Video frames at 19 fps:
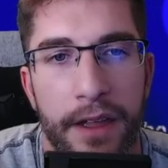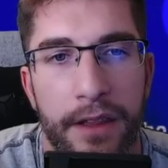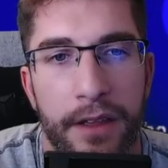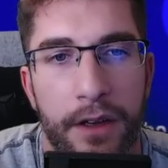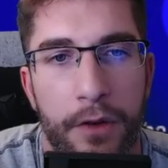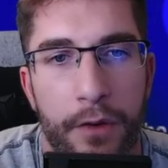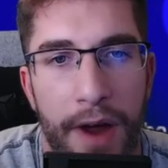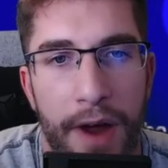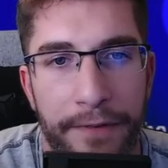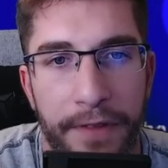the
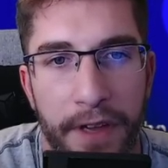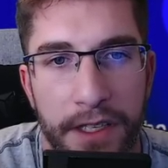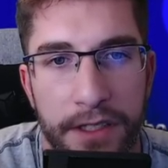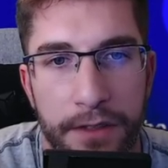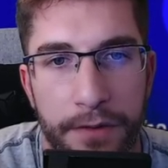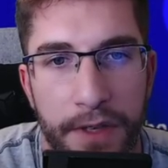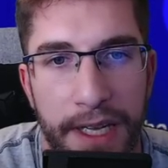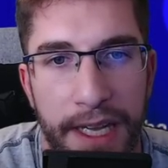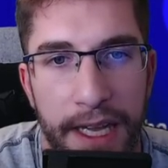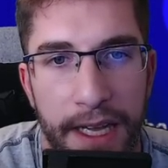graphics
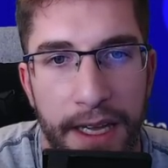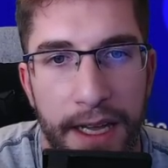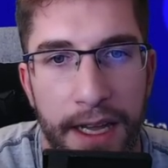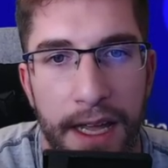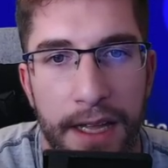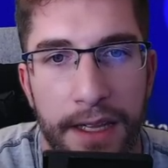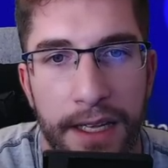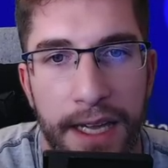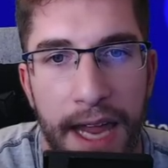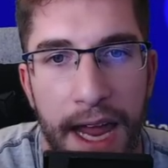of the kicker
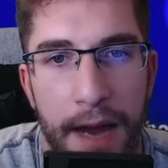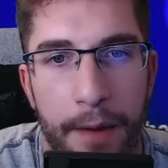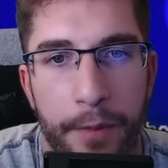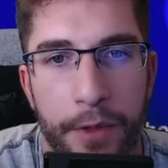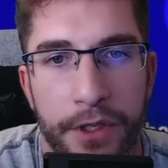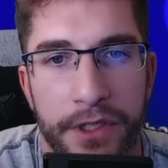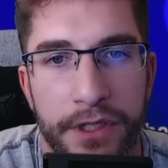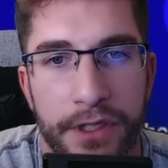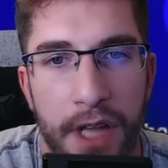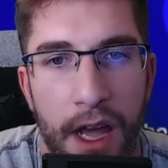and the
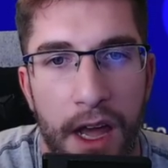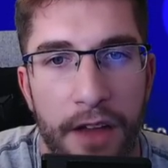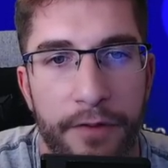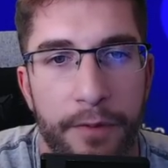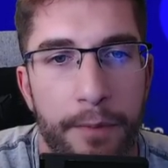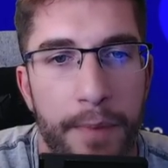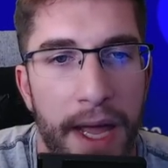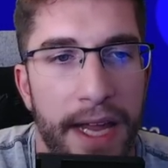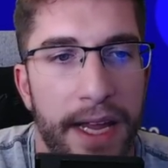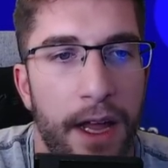camera
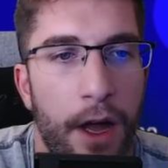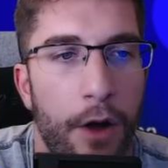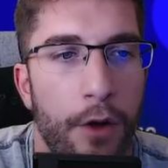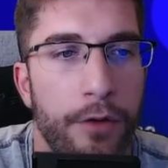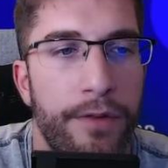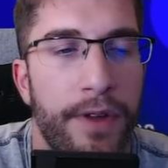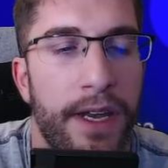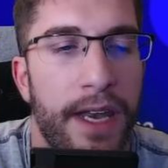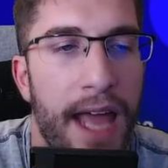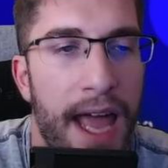staff may
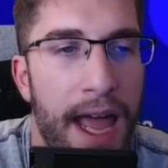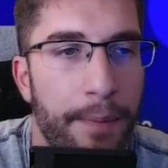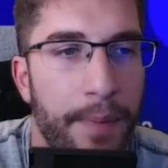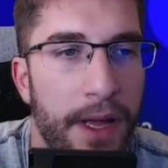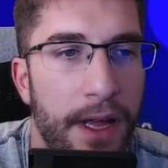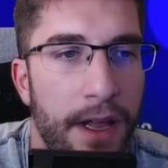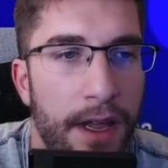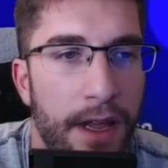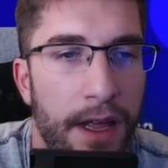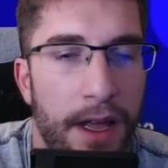overlap.